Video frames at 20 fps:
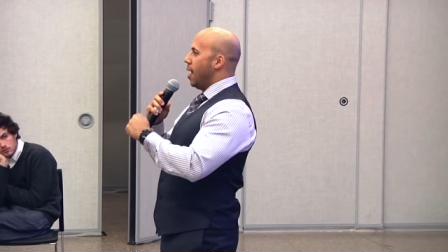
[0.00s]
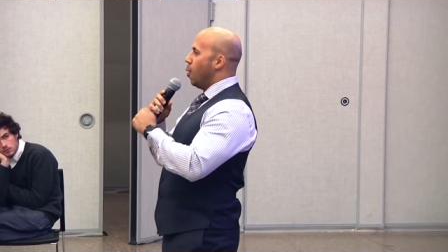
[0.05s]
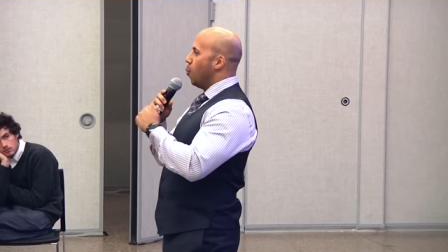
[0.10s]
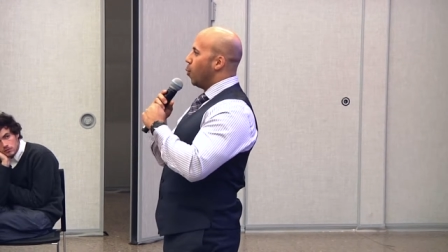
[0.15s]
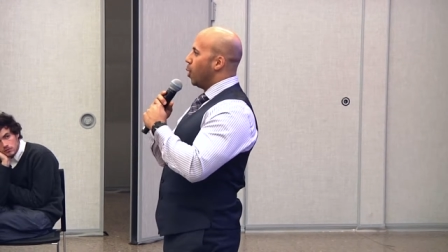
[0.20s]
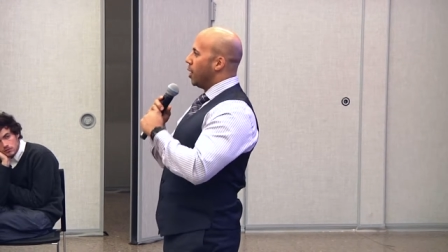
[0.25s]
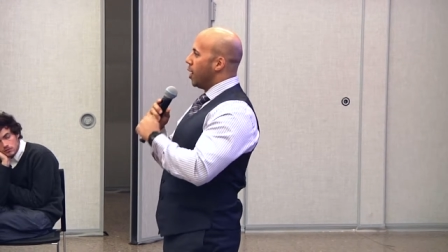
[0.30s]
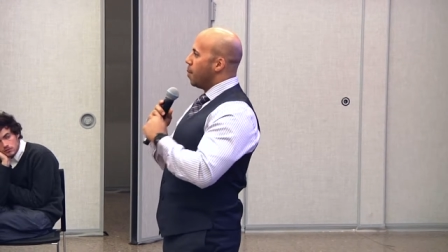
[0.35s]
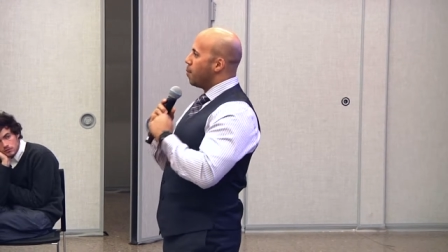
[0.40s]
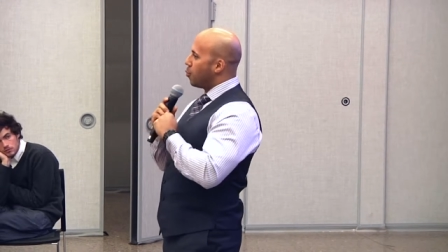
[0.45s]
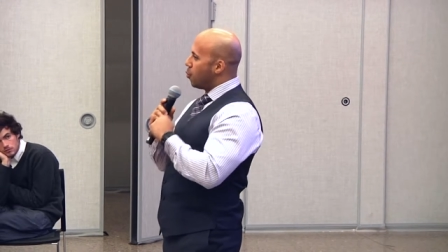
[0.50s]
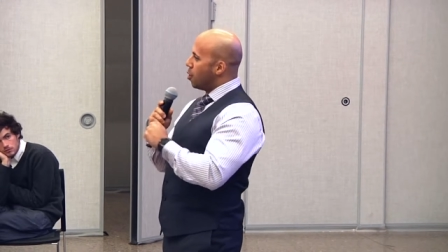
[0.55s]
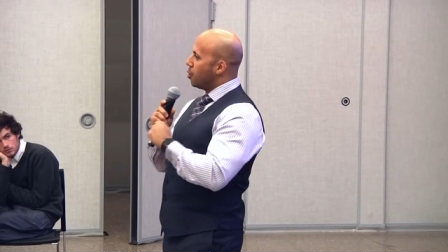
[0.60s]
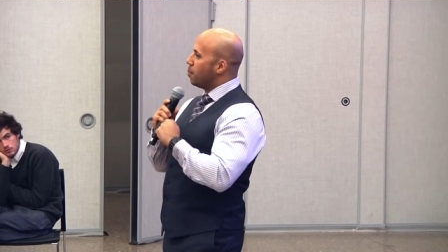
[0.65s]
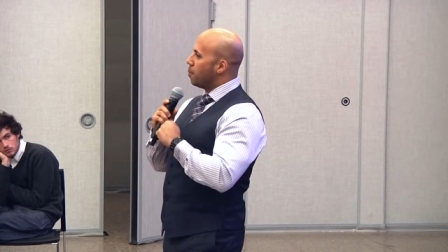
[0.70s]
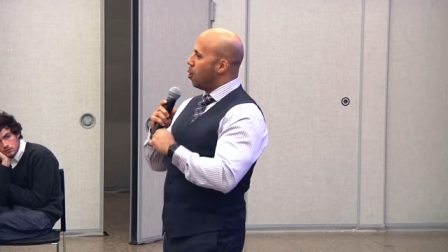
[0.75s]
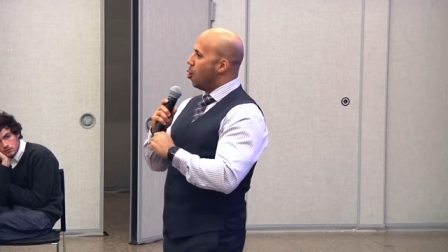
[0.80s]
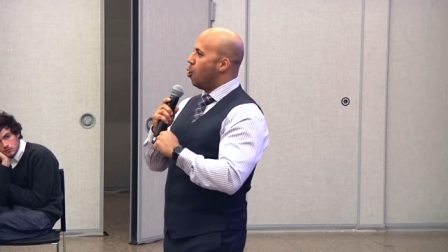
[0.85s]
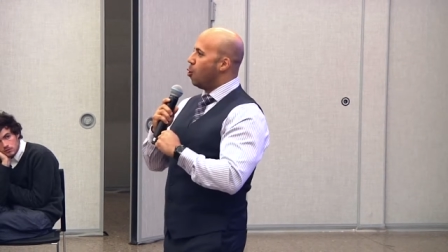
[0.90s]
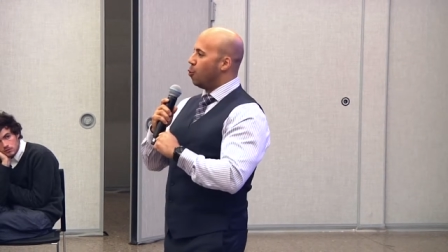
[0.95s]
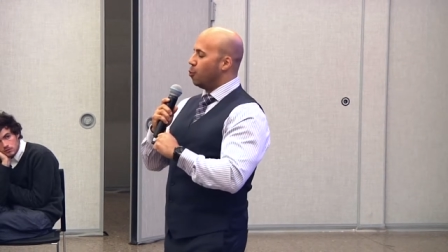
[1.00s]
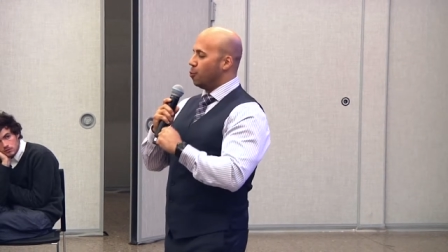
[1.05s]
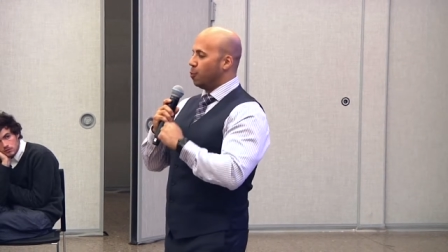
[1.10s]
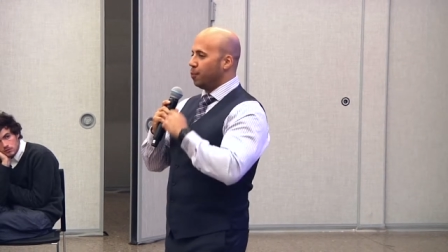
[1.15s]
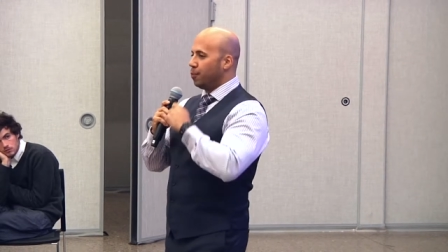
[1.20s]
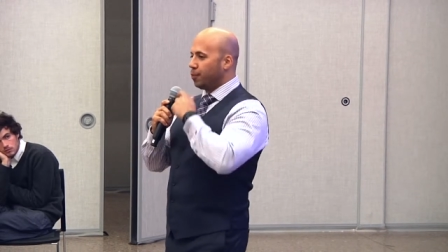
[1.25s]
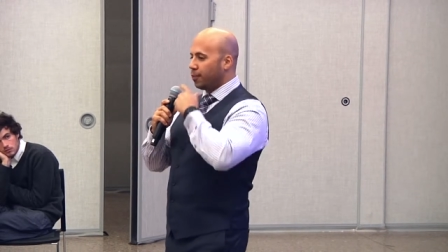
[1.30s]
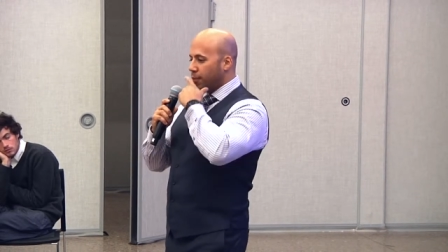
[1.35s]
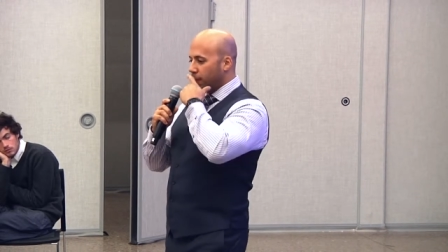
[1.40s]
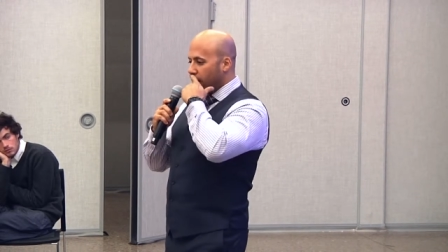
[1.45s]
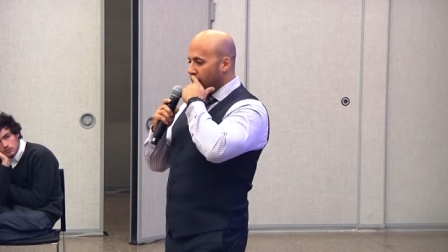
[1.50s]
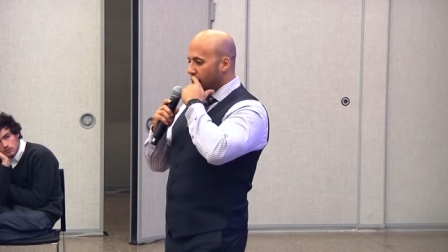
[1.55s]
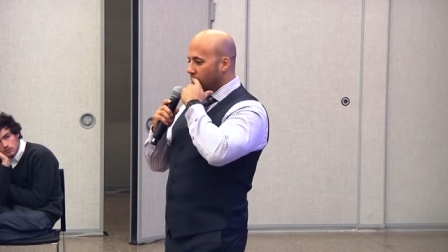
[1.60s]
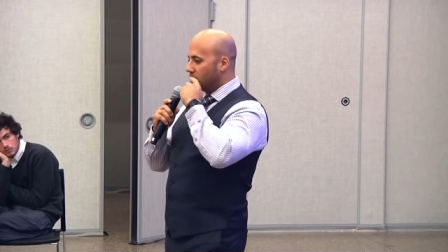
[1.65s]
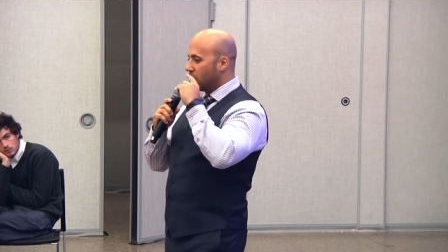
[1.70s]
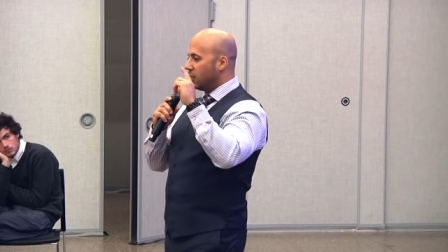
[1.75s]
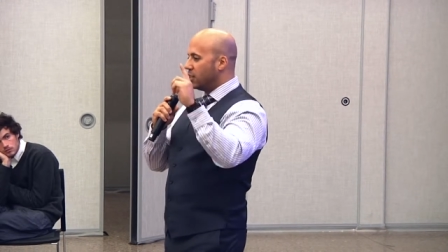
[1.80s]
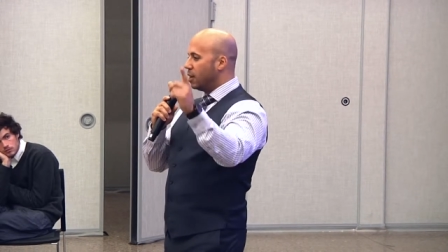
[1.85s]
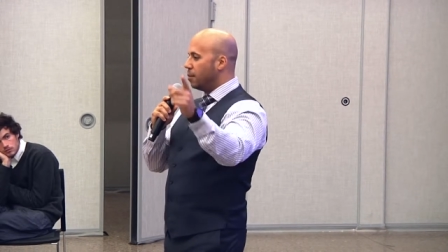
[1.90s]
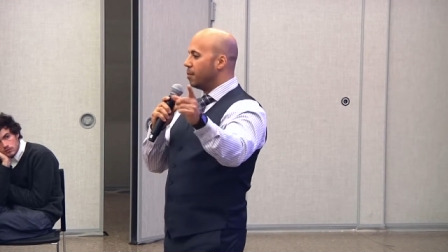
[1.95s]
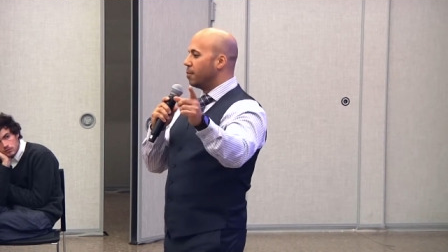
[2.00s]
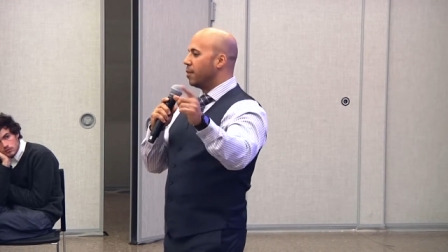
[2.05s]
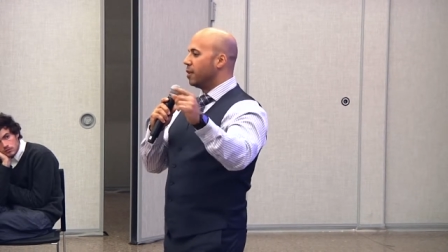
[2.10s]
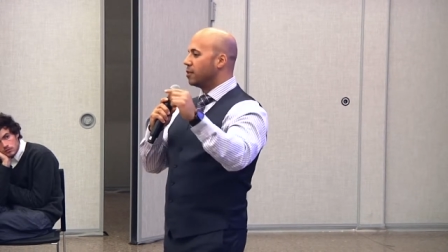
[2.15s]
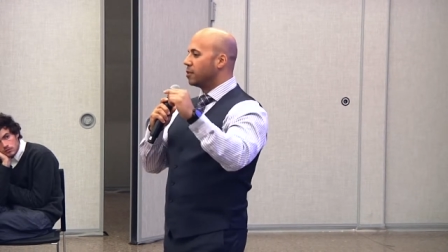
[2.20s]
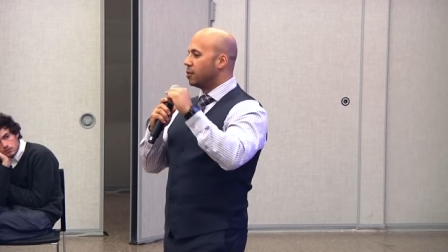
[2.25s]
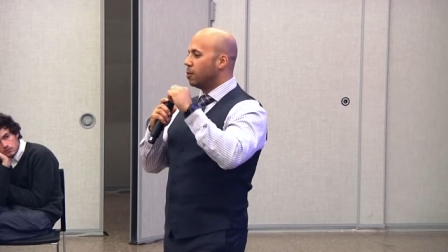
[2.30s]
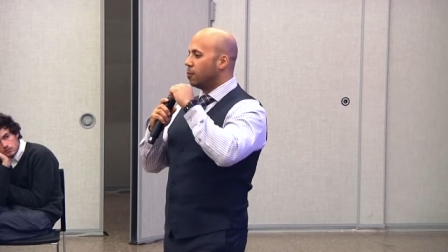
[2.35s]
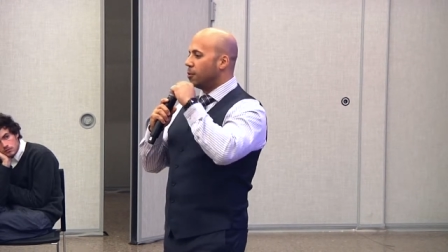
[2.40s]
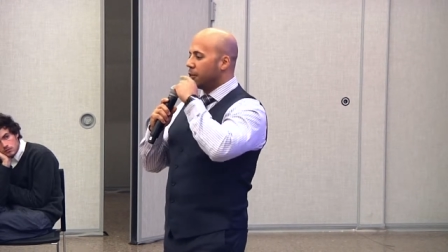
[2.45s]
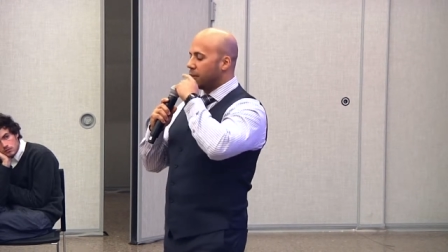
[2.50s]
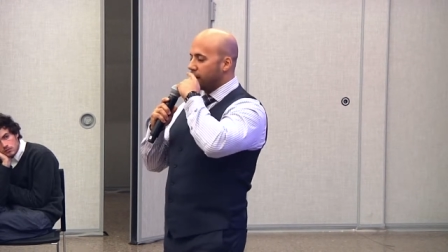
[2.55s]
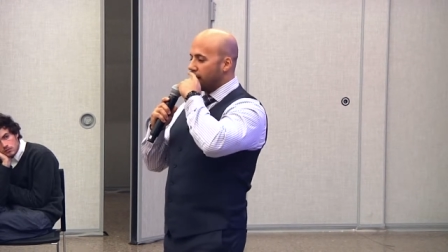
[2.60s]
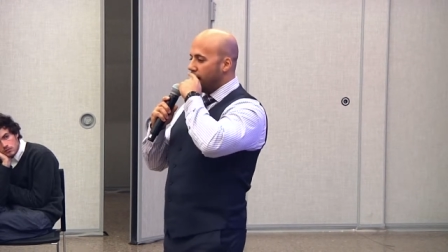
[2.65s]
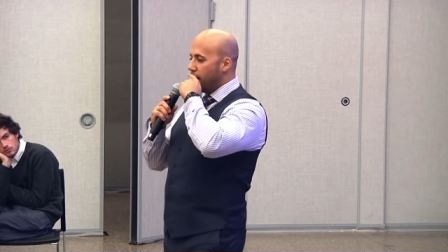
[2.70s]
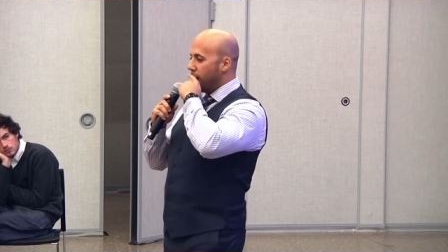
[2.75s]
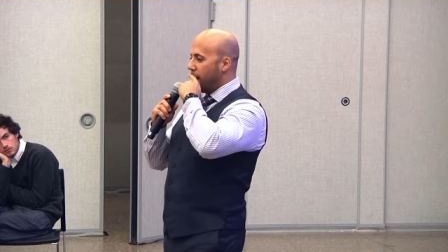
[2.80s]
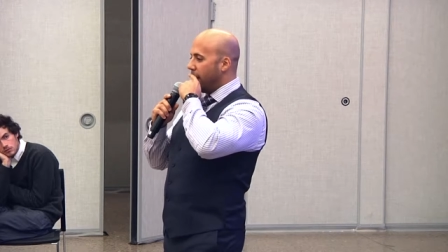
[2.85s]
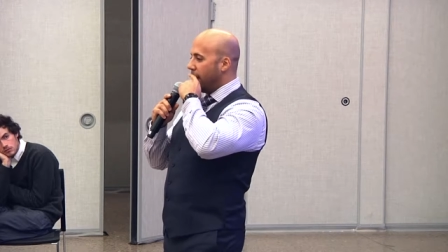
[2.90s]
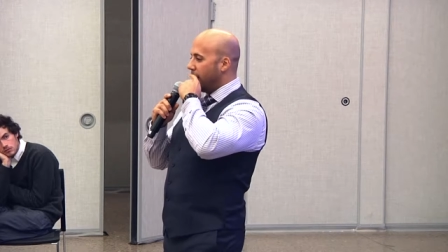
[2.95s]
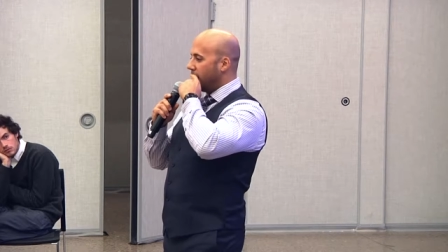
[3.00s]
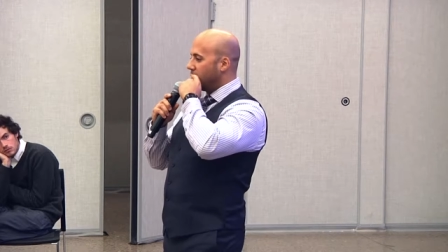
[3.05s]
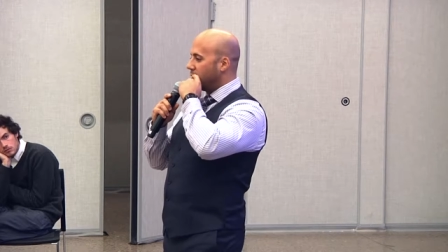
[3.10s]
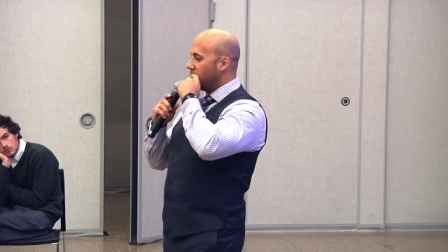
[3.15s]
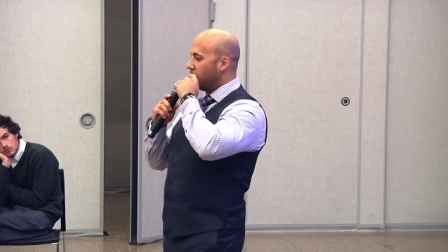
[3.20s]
and when I brought him home, you know, because him and my son were the same age,